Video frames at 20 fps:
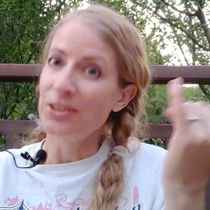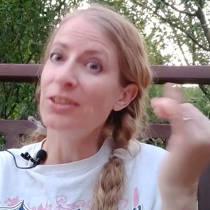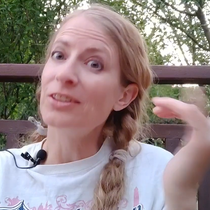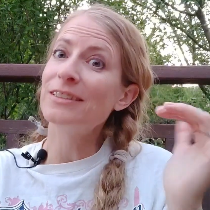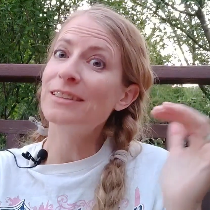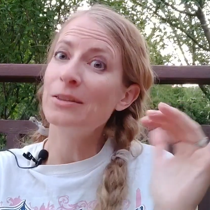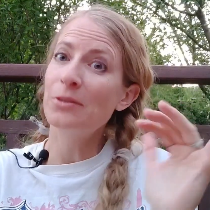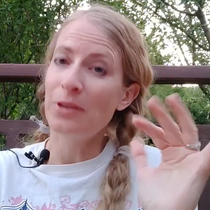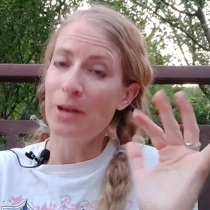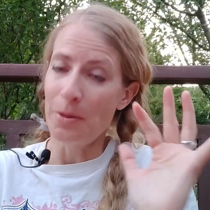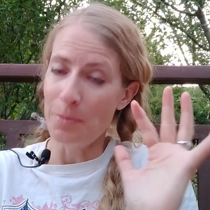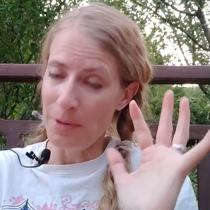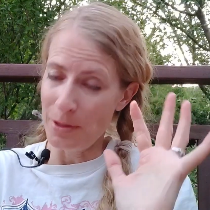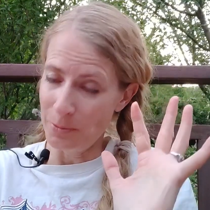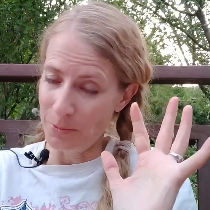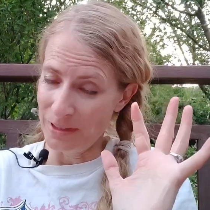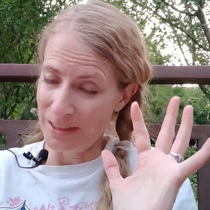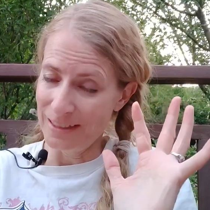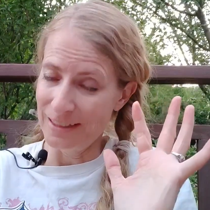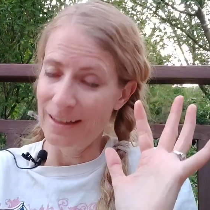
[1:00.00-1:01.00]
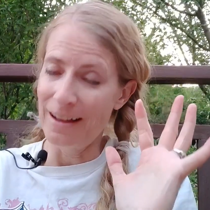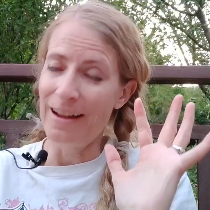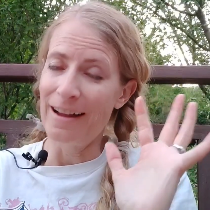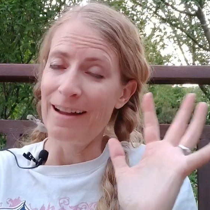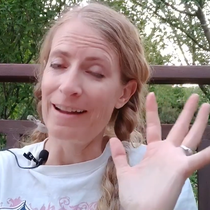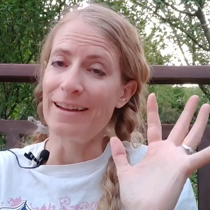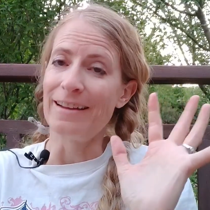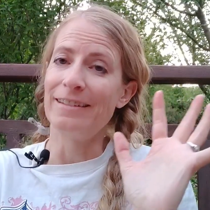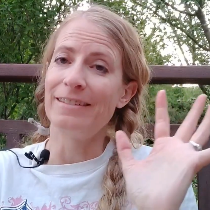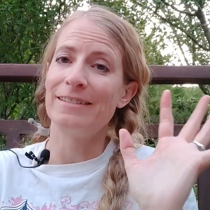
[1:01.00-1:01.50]
You'll see what I mean when
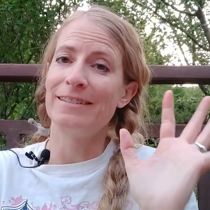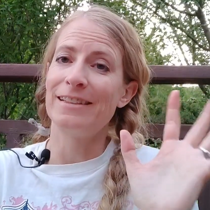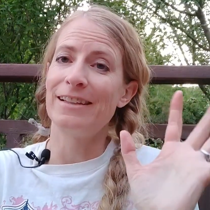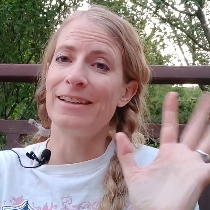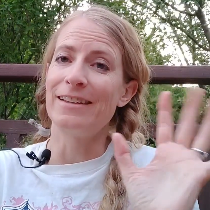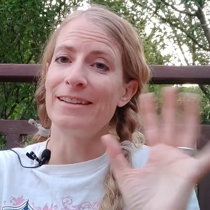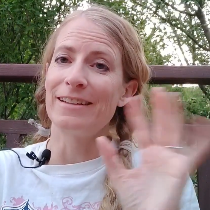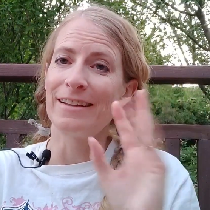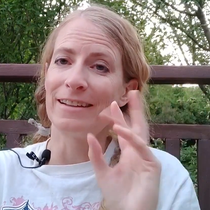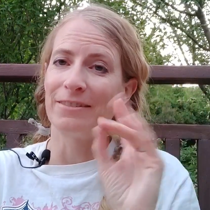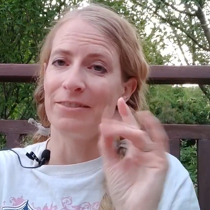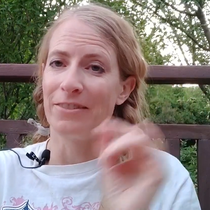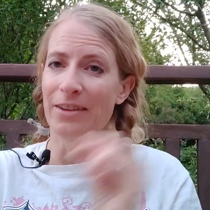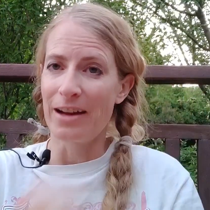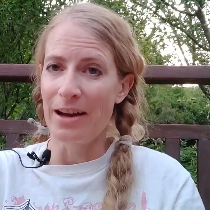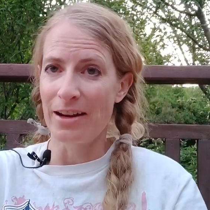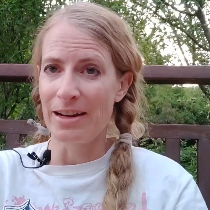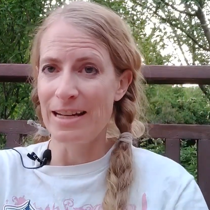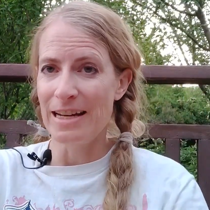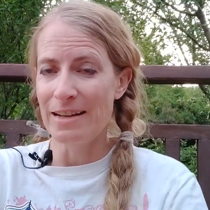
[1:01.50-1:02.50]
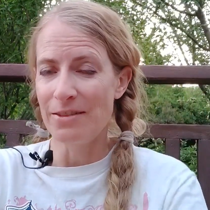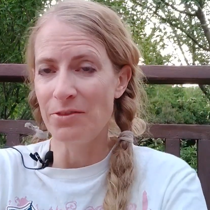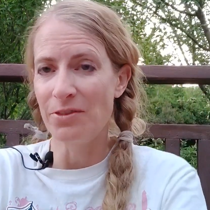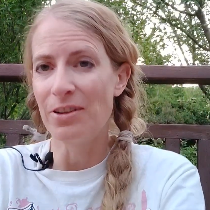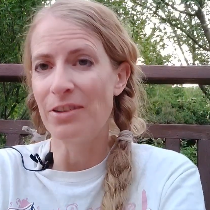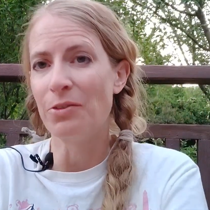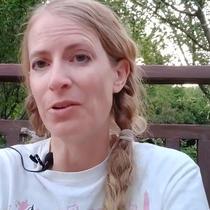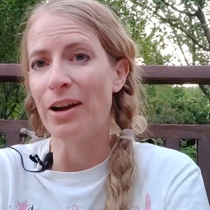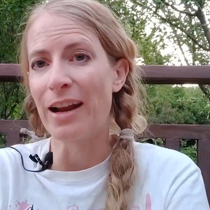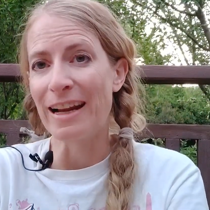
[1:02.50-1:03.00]
I tell you
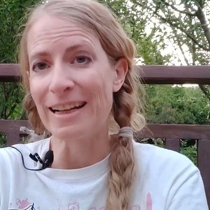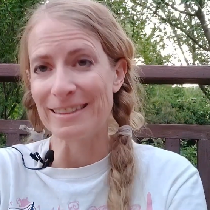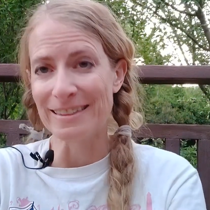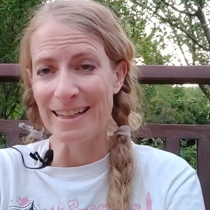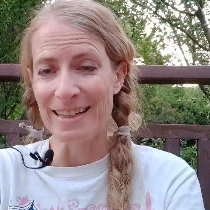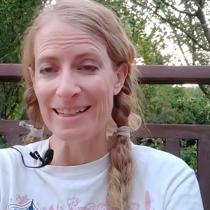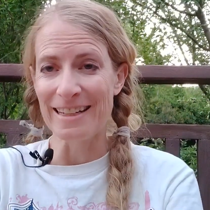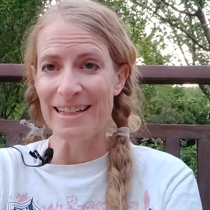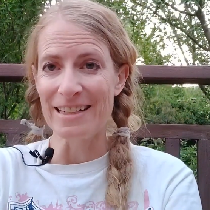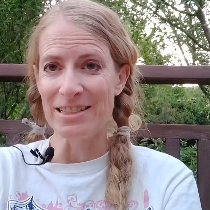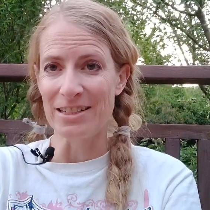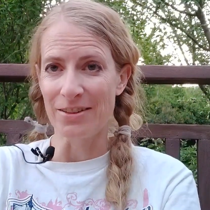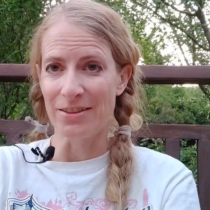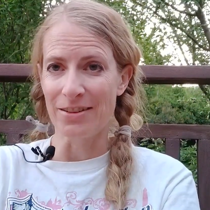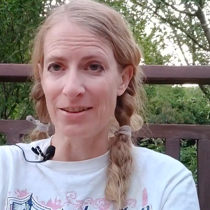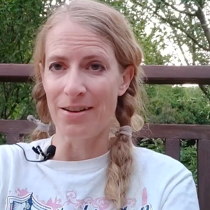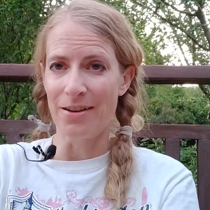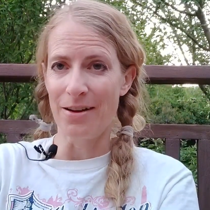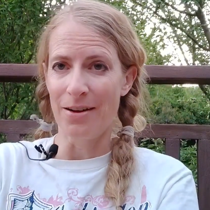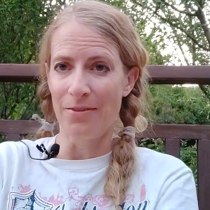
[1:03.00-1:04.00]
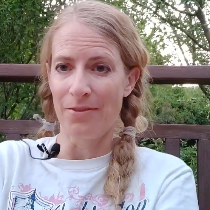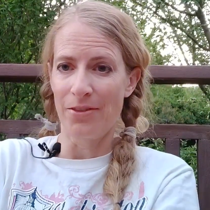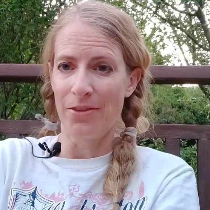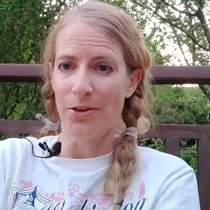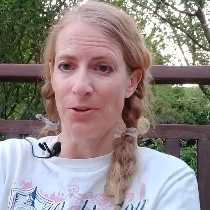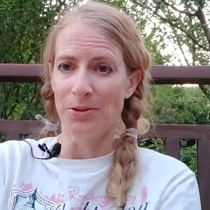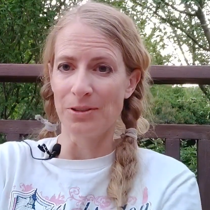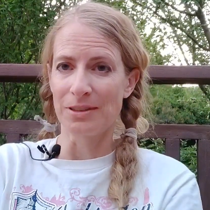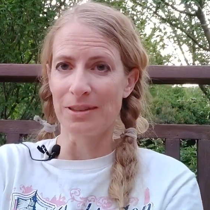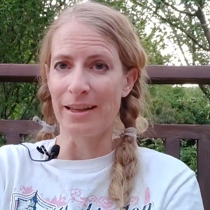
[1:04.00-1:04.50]
what I assigned to each of
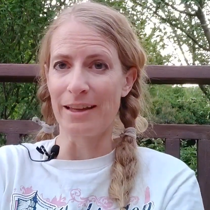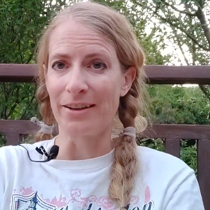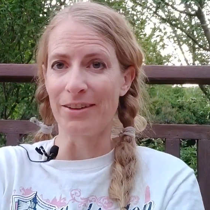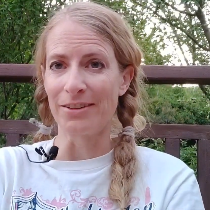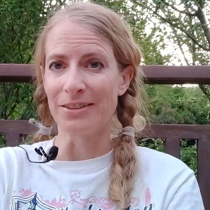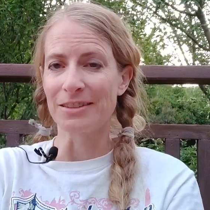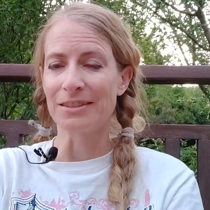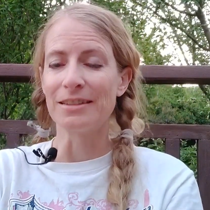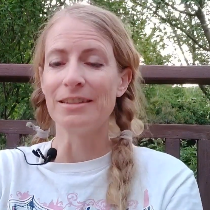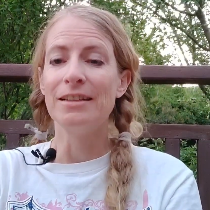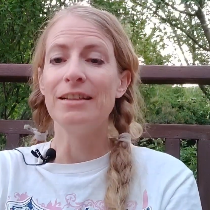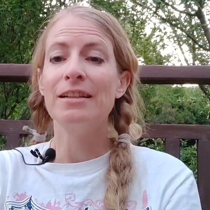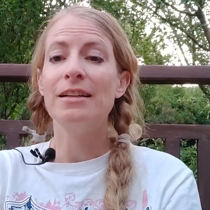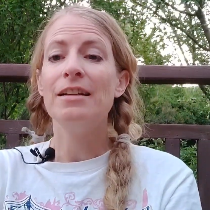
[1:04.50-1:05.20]
those letters.